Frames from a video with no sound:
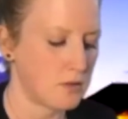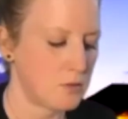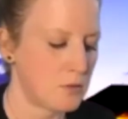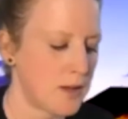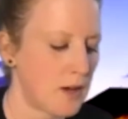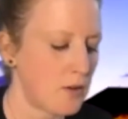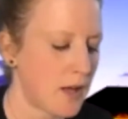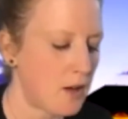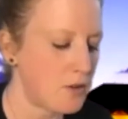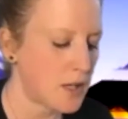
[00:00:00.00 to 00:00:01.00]
without
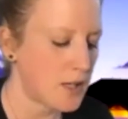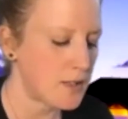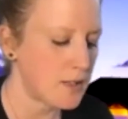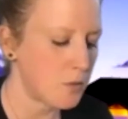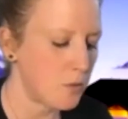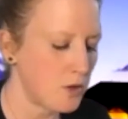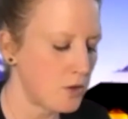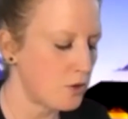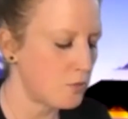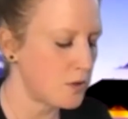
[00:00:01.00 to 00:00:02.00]
calculating what
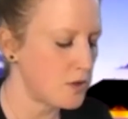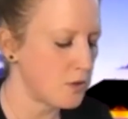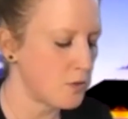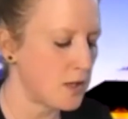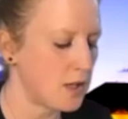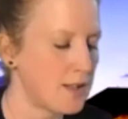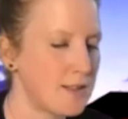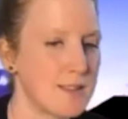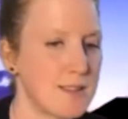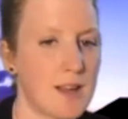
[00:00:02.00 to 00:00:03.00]
you could be doing
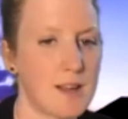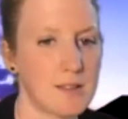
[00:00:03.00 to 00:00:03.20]
instead.